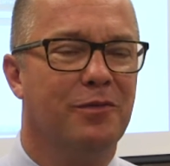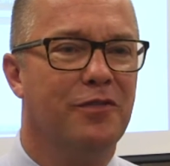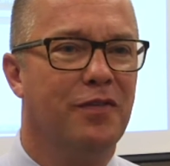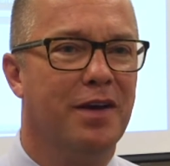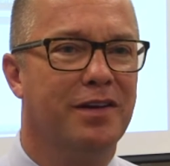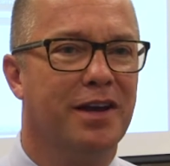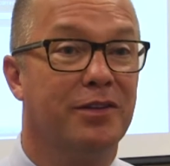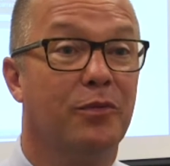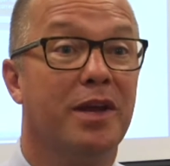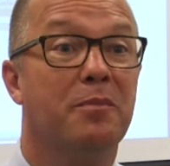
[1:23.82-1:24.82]
we found
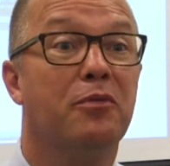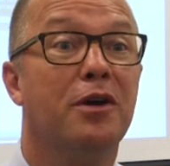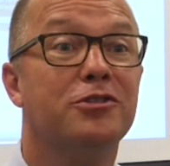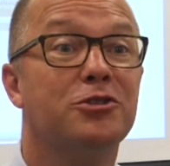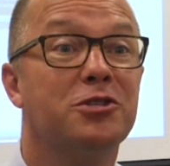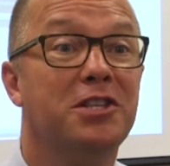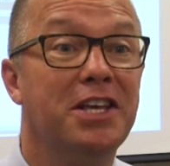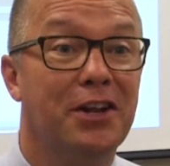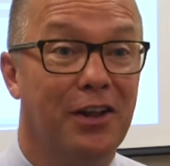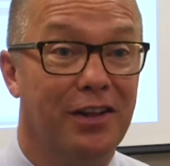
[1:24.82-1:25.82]
out that we had precious
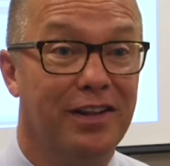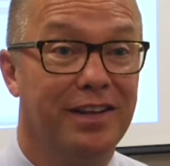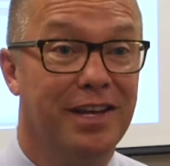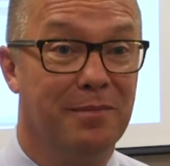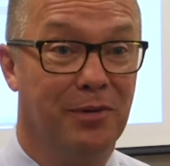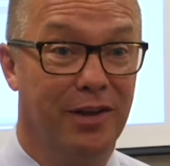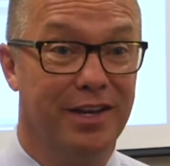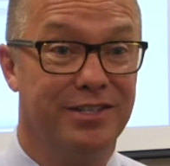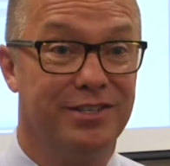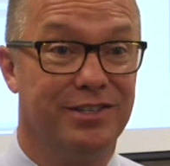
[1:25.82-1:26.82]
little in
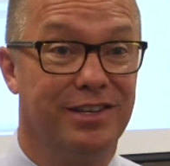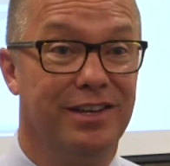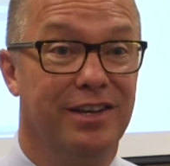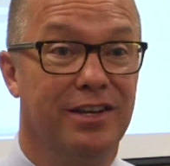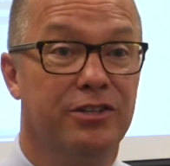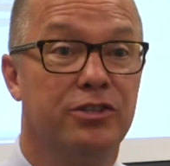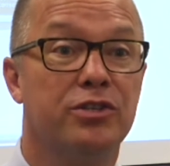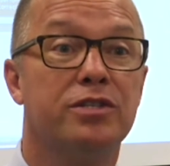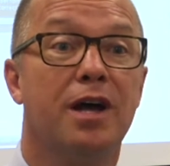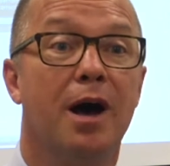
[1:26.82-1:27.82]
place to
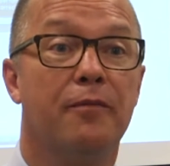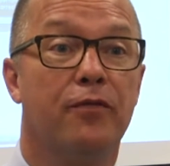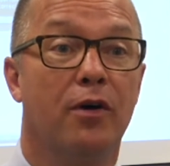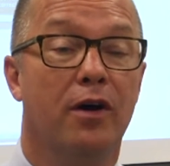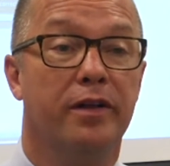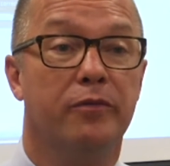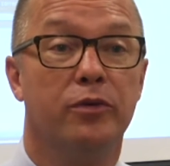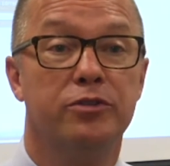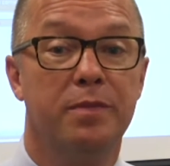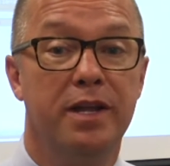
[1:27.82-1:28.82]
stop fraud,
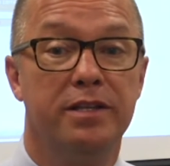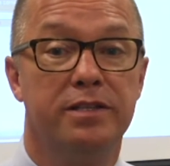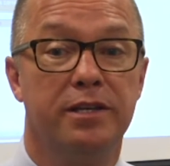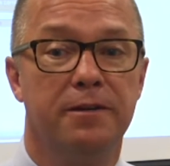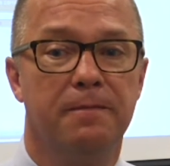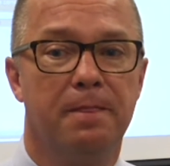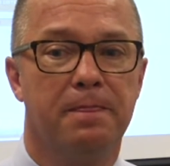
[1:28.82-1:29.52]
which means that